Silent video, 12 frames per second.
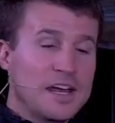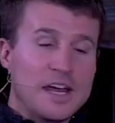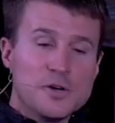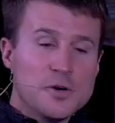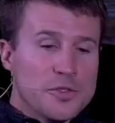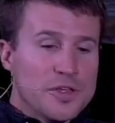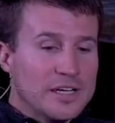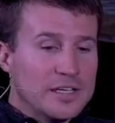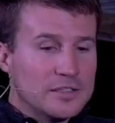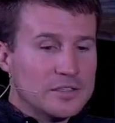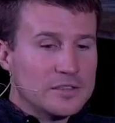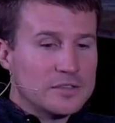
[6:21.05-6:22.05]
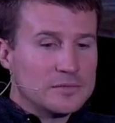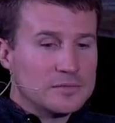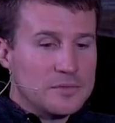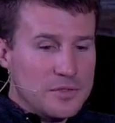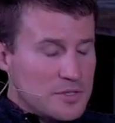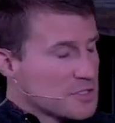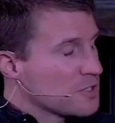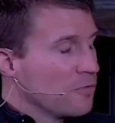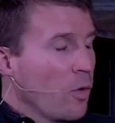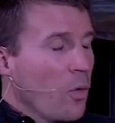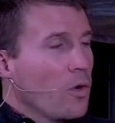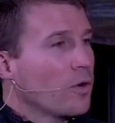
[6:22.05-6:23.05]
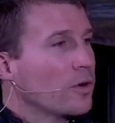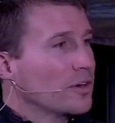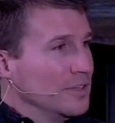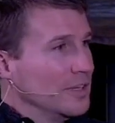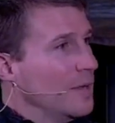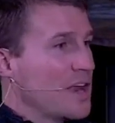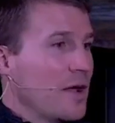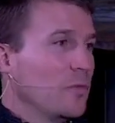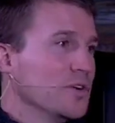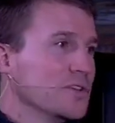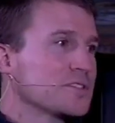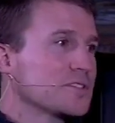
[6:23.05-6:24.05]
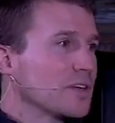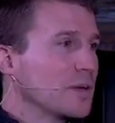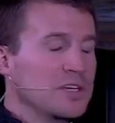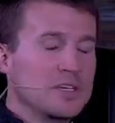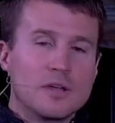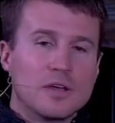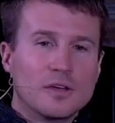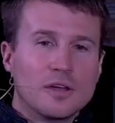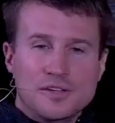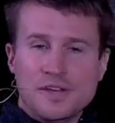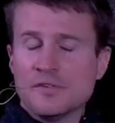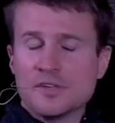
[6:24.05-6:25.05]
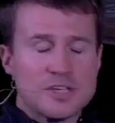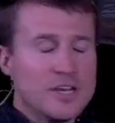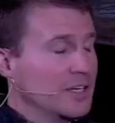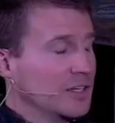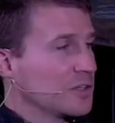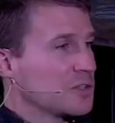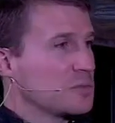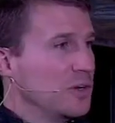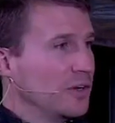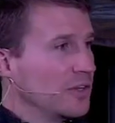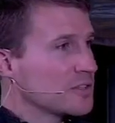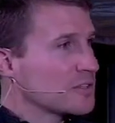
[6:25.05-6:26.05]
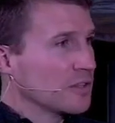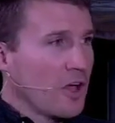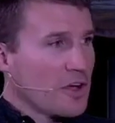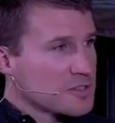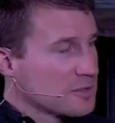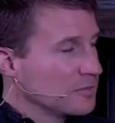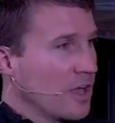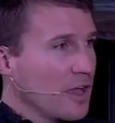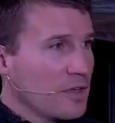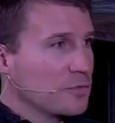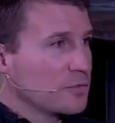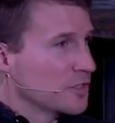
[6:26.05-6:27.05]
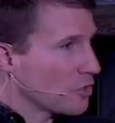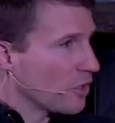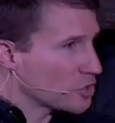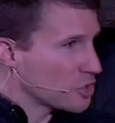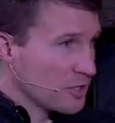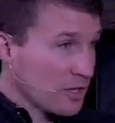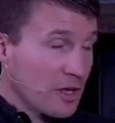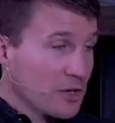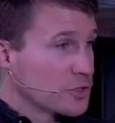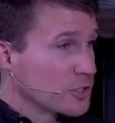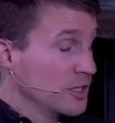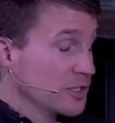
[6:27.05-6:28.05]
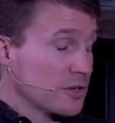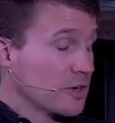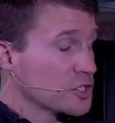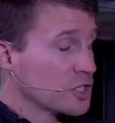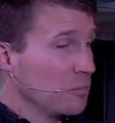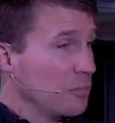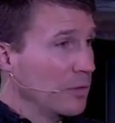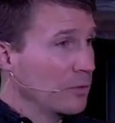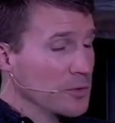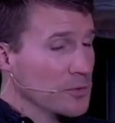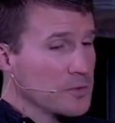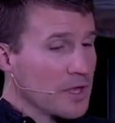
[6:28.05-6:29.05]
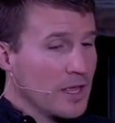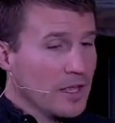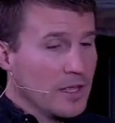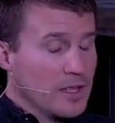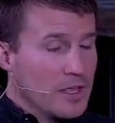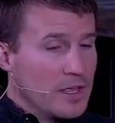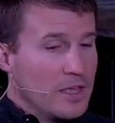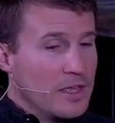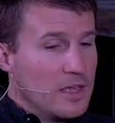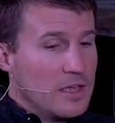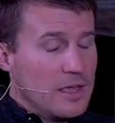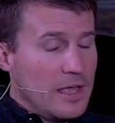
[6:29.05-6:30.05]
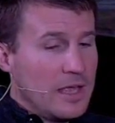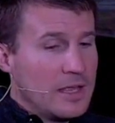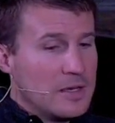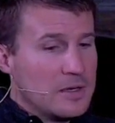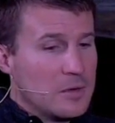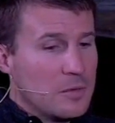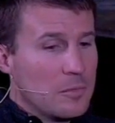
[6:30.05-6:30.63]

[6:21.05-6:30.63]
I know that the civil war in Lebanon was, I mean, a devastating experience, loss of life, destruction in the country, destruction in Beirut, and